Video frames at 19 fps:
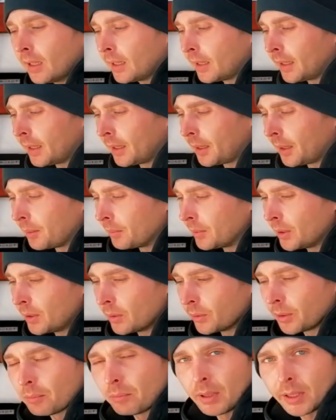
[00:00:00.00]
uh, you
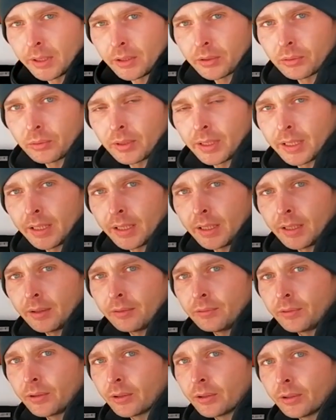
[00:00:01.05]
know, your
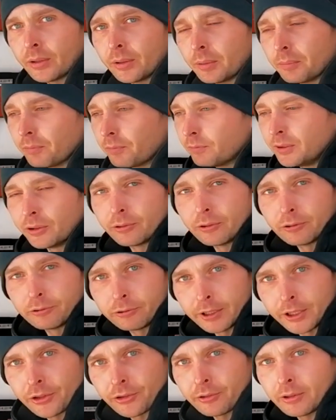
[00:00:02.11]
microwave, your your
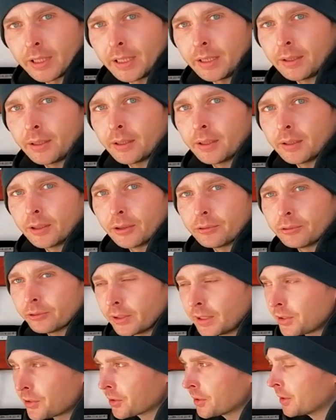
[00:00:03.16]
refrigerator, your
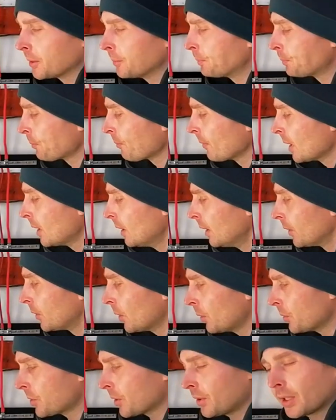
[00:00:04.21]
freezer.
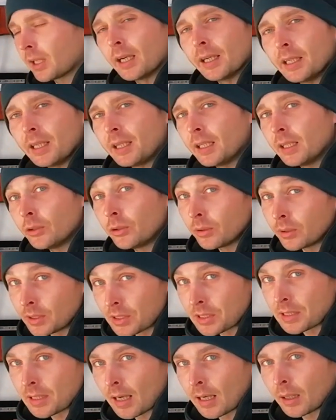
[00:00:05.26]
Those are the kind of things you can
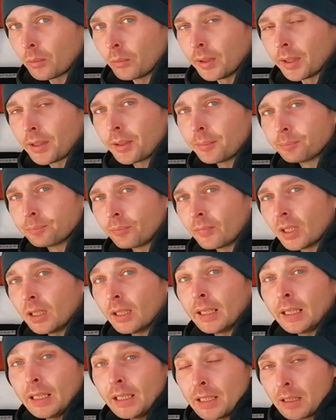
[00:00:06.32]
start with.
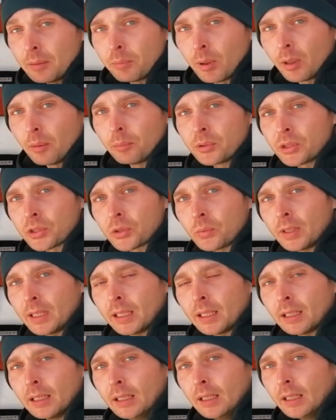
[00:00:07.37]
Heating pumps as
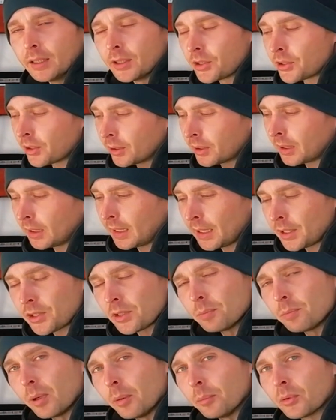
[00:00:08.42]
well, the
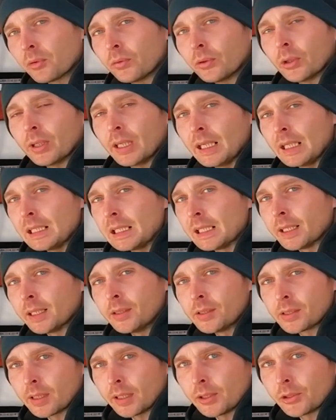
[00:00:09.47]
circulation pumps for your heating
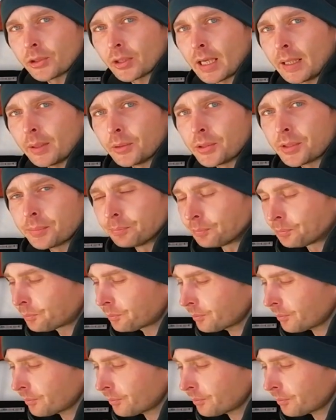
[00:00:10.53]
inside your house.